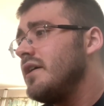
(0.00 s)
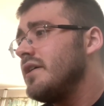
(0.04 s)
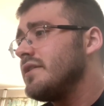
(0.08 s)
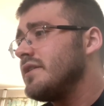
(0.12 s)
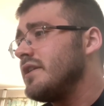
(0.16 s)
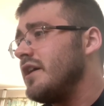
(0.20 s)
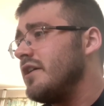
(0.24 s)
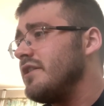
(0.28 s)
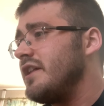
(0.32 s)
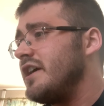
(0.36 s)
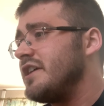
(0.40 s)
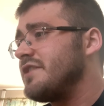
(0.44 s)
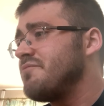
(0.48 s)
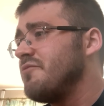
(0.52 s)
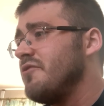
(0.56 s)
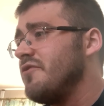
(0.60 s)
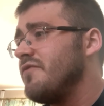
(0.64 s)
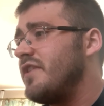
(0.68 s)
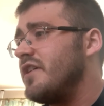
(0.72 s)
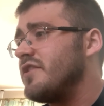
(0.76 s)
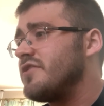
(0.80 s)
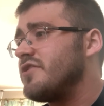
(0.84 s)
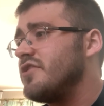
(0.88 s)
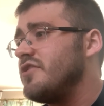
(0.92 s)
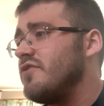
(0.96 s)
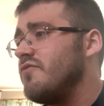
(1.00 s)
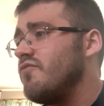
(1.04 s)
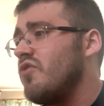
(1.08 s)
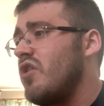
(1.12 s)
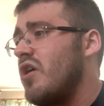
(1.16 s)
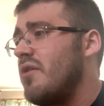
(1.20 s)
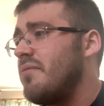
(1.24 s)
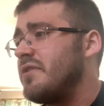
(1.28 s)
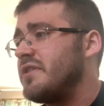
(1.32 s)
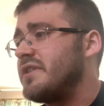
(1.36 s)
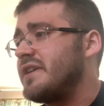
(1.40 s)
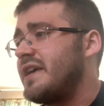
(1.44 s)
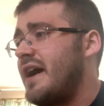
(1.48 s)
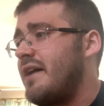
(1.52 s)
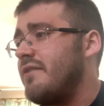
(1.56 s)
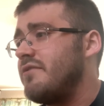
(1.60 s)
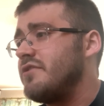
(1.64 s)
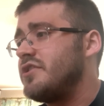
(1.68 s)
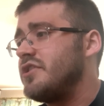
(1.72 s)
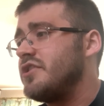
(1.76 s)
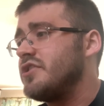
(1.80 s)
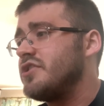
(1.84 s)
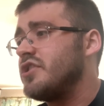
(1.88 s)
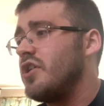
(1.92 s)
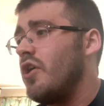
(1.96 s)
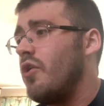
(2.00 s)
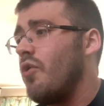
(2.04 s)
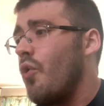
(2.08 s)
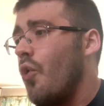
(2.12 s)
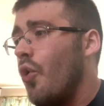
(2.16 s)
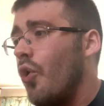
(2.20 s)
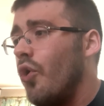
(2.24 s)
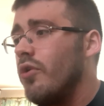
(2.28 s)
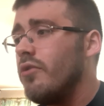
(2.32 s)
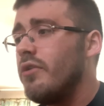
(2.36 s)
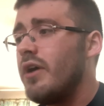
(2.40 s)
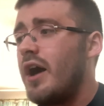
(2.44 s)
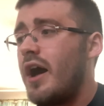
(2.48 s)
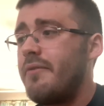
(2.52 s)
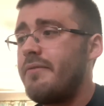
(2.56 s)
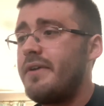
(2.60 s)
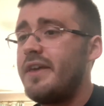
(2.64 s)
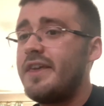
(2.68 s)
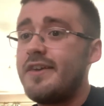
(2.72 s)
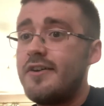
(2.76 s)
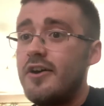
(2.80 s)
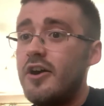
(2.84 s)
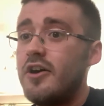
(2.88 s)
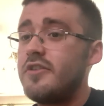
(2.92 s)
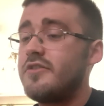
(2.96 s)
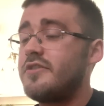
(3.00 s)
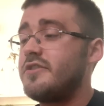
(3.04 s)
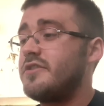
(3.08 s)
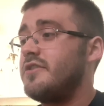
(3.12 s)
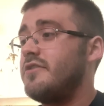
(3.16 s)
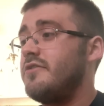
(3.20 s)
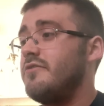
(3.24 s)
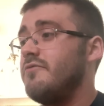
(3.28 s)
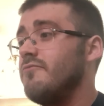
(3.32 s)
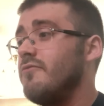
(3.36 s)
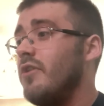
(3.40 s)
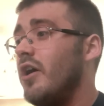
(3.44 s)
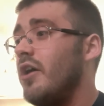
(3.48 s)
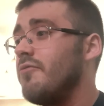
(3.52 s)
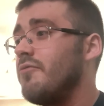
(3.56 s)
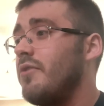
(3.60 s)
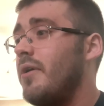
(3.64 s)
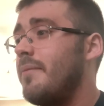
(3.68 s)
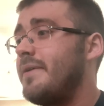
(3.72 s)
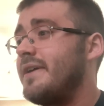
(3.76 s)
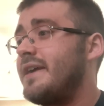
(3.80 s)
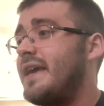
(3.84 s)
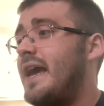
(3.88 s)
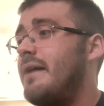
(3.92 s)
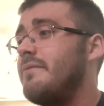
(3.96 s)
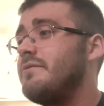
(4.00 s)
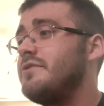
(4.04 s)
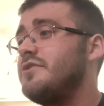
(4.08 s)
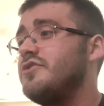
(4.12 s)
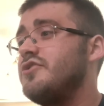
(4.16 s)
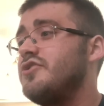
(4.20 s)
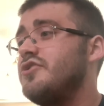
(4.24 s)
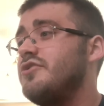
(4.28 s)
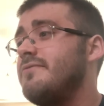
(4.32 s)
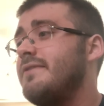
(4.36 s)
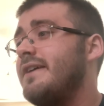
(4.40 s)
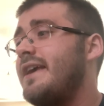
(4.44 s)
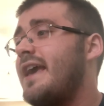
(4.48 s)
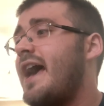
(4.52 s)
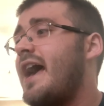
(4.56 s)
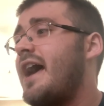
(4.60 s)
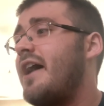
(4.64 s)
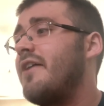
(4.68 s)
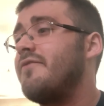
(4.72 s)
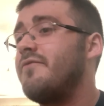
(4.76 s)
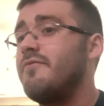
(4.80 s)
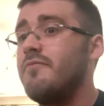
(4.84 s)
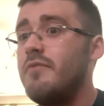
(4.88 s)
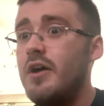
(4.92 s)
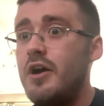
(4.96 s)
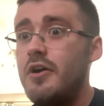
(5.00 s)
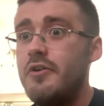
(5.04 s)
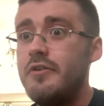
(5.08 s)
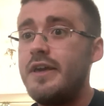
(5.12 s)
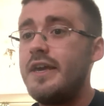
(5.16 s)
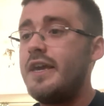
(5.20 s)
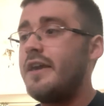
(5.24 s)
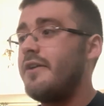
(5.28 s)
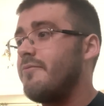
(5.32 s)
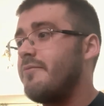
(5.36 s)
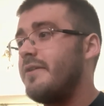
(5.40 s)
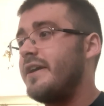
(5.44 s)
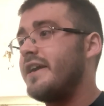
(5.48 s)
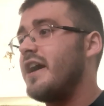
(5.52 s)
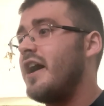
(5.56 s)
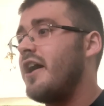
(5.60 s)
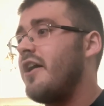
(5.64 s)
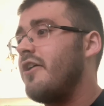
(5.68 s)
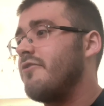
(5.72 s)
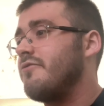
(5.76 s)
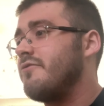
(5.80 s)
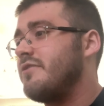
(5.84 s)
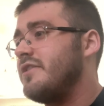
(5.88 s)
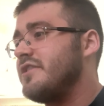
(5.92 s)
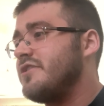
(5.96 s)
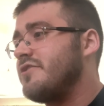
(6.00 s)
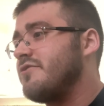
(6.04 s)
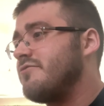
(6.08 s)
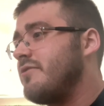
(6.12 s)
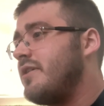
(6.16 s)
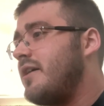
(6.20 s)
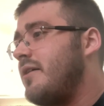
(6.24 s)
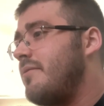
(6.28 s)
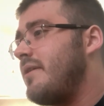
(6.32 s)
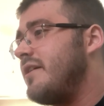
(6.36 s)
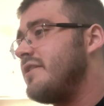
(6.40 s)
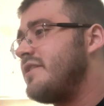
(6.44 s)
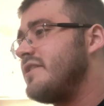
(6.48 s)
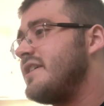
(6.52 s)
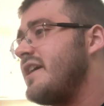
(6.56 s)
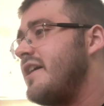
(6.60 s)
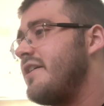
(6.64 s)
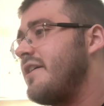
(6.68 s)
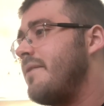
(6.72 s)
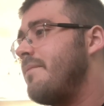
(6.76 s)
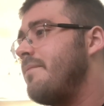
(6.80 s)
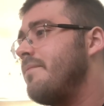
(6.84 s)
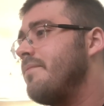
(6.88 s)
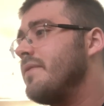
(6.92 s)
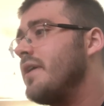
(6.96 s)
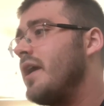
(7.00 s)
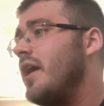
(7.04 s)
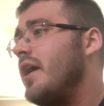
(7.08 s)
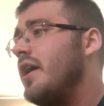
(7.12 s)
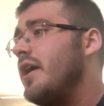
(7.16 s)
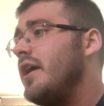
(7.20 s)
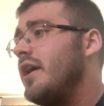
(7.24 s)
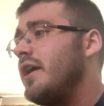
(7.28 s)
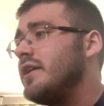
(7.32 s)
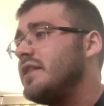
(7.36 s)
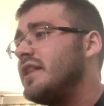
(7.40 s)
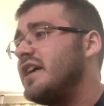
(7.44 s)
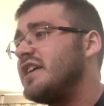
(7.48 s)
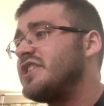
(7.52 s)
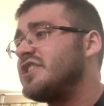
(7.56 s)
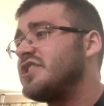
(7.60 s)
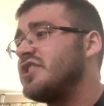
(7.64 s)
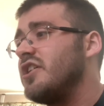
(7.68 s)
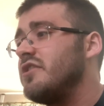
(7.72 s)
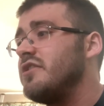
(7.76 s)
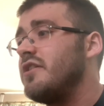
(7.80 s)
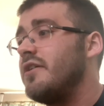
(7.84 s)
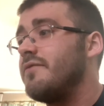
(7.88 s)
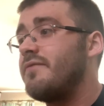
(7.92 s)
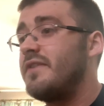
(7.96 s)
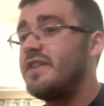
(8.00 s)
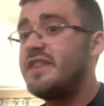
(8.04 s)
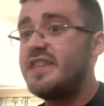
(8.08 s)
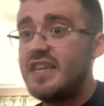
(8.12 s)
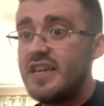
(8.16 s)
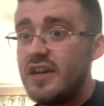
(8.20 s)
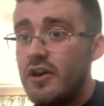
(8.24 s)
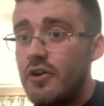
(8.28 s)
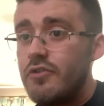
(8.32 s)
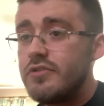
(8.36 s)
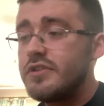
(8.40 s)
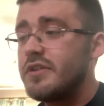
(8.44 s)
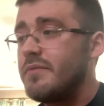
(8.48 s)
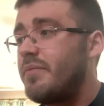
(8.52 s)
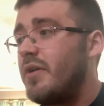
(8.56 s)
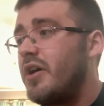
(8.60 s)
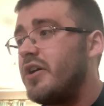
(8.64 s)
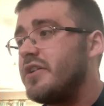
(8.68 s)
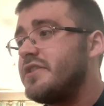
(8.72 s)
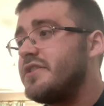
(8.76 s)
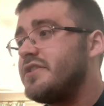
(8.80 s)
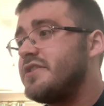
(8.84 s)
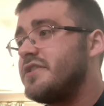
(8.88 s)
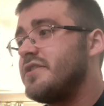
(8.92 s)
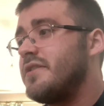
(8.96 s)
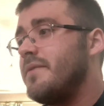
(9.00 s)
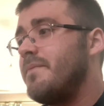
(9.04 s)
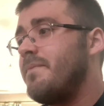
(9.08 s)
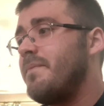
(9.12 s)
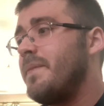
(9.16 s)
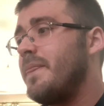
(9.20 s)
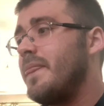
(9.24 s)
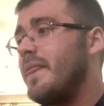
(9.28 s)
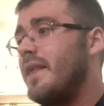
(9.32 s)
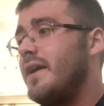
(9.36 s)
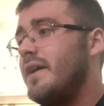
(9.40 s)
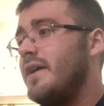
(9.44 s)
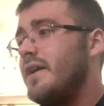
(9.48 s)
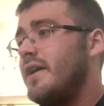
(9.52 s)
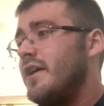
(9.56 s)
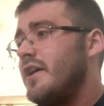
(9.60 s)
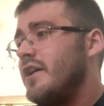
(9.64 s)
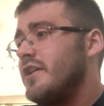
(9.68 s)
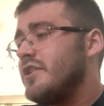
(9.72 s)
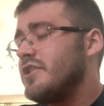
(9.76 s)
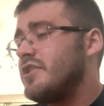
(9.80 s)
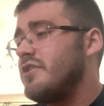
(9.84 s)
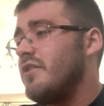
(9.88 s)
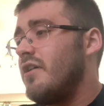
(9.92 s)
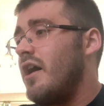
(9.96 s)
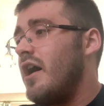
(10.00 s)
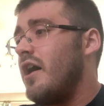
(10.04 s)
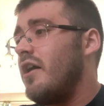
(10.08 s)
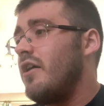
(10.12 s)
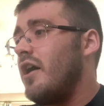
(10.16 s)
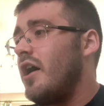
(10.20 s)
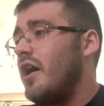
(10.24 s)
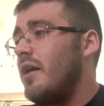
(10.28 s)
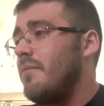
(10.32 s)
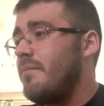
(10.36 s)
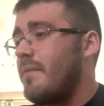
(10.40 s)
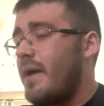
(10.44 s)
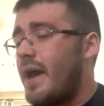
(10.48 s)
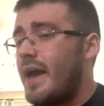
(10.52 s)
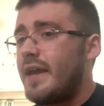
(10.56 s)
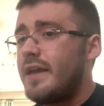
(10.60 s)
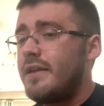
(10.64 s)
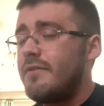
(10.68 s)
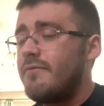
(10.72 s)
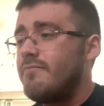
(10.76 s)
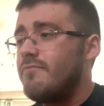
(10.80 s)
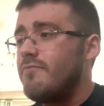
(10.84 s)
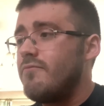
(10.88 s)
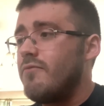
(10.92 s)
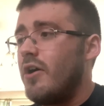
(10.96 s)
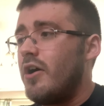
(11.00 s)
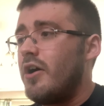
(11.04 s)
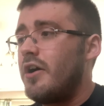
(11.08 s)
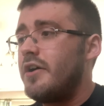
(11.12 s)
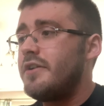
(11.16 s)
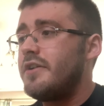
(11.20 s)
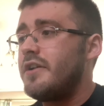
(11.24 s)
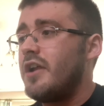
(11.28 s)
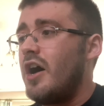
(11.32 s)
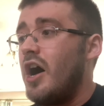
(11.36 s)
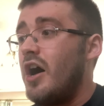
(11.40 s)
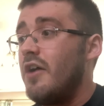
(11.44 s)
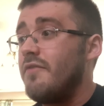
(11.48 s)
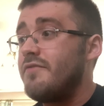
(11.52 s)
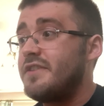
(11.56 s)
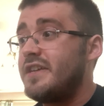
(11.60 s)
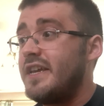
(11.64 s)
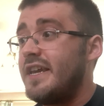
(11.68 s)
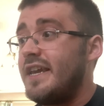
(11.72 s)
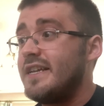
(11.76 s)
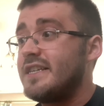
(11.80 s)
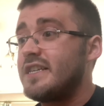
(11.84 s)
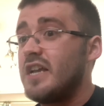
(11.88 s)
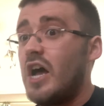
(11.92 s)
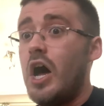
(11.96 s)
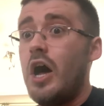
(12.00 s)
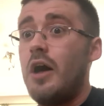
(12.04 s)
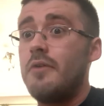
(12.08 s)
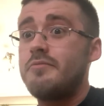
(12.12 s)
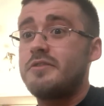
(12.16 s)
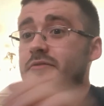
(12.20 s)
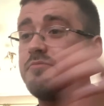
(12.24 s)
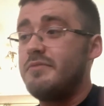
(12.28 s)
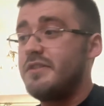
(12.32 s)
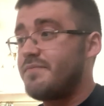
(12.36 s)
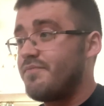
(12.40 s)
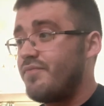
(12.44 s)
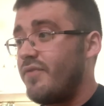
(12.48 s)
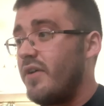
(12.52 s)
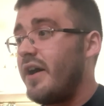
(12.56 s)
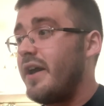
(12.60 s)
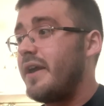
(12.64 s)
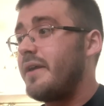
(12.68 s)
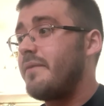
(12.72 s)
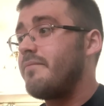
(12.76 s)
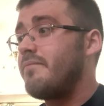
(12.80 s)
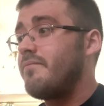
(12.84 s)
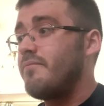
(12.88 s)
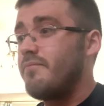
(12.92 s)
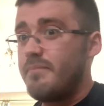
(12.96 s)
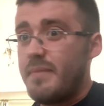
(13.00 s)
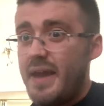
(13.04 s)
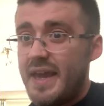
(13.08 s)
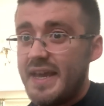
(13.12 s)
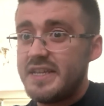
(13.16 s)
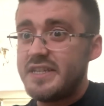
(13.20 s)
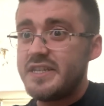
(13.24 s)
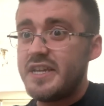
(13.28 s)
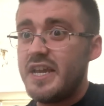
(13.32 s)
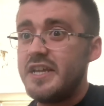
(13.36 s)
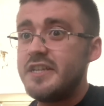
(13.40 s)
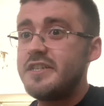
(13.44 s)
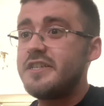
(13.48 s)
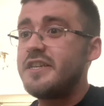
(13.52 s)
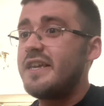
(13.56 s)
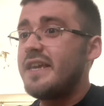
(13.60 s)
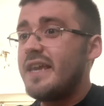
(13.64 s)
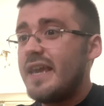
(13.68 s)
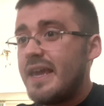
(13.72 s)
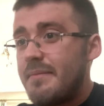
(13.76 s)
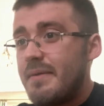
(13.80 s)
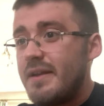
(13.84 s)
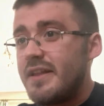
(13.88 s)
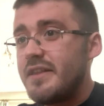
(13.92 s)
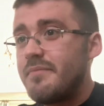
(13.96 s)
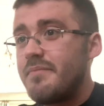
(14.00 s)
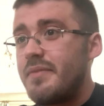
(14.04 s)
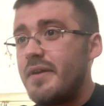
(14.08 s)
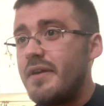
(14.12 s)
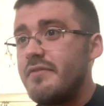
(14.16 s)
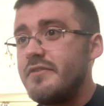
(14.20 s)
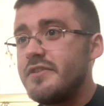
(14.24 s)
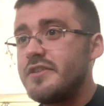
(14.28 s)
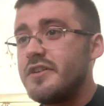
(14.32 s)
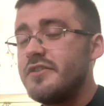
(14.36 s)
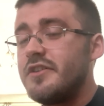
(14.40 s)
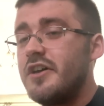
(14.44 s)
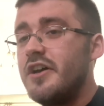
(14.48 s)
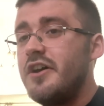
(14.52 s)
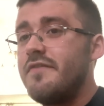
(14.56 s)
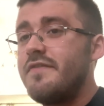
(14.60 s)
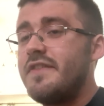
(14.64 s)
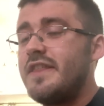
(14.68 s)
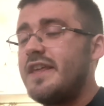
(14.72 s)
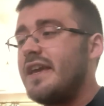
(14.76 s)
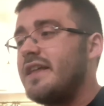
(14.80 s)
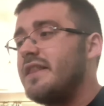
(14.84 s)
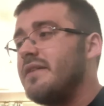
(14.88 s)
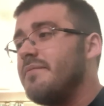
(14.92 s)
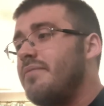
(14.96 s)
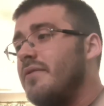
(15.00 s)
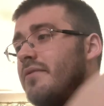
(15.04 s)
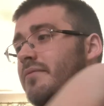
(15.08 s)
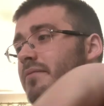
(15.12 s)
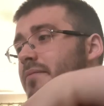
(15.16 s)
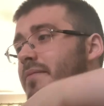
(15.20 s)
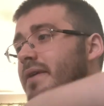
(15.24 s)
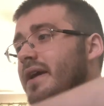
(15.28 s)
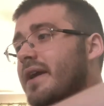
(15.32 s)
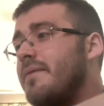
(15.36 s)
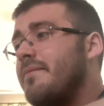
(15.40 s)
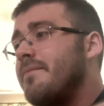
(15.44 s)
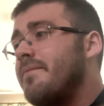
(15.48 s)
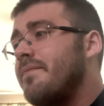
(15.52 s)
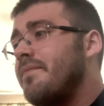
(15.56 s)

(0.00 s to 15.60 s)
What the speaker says: Now, let's move on to the Warbot character. So, who have we got? What Warbot characters do we have? Well, here we go. This is what I'm about to tell you. Let's start off with the Autobots. So, our main one, obviously, is Optimus Prime. Makes sense. He made an appearance on Earth and he had a Bumblebee.